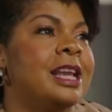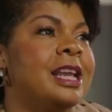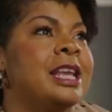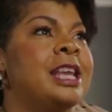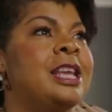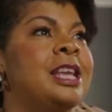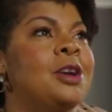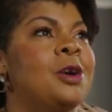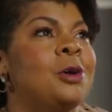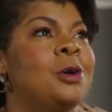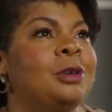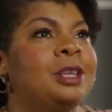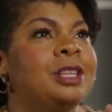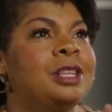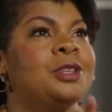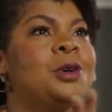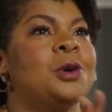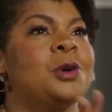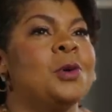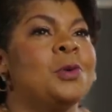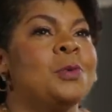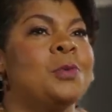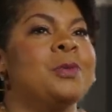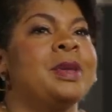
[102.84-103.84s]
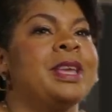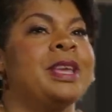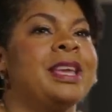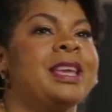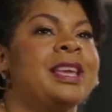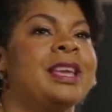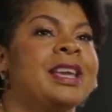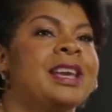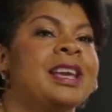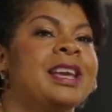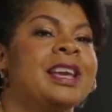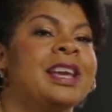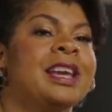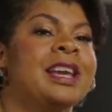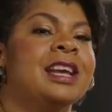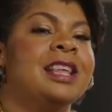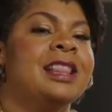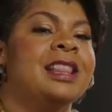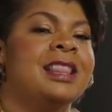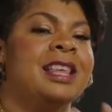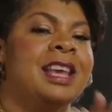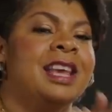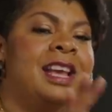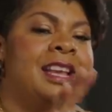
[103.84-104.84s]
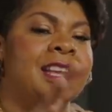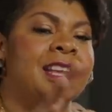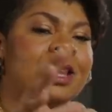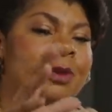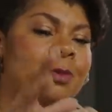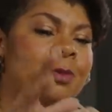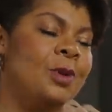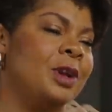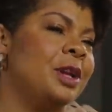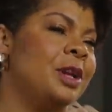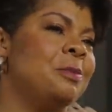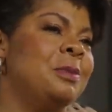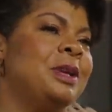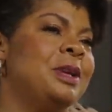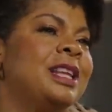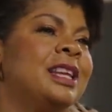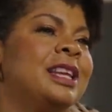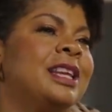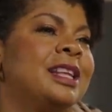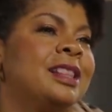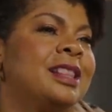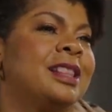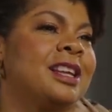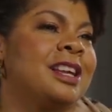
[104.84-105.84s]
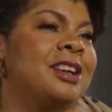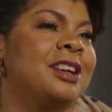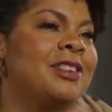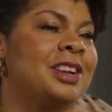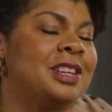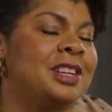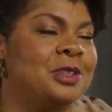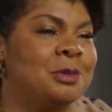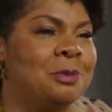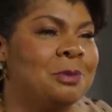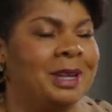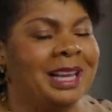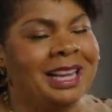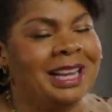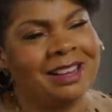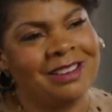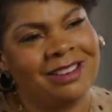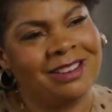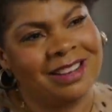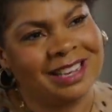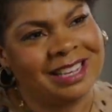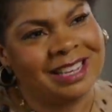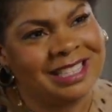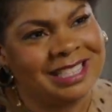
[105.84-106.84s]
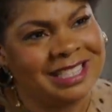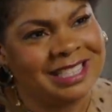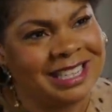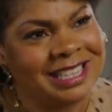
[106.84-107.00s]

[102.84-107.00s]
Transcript: He only told me that he wanted me to get the Congressional Black Caucus